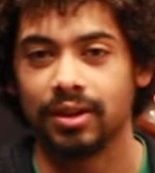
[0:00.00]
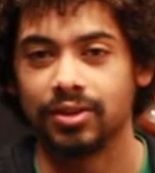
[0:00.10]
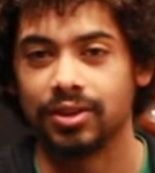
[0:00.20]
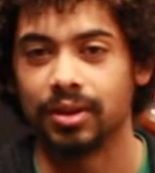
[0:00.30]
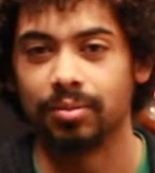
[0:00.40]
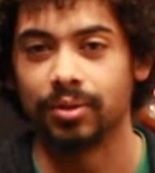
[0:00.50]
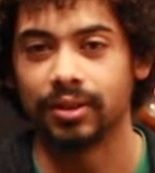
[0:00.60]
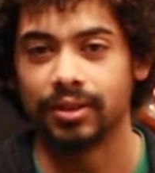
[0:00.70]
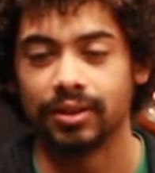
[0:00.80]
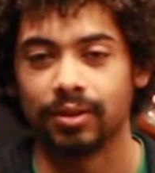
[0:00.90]

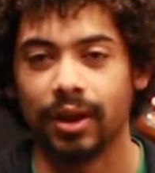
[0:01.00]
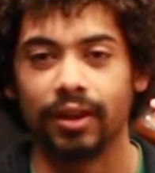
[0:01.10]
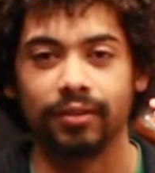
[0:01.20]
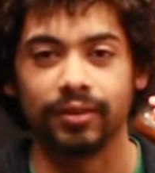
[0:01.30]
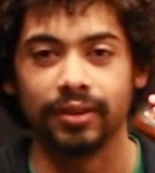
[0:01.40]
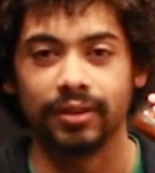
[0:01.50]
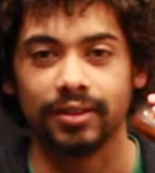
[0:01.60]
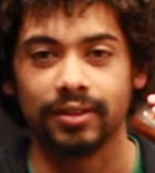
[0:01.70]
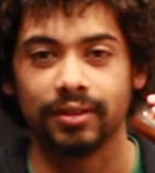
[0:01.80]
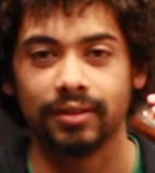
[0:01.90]
zebras to
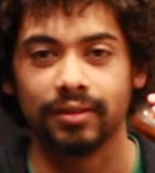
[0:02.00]
elephants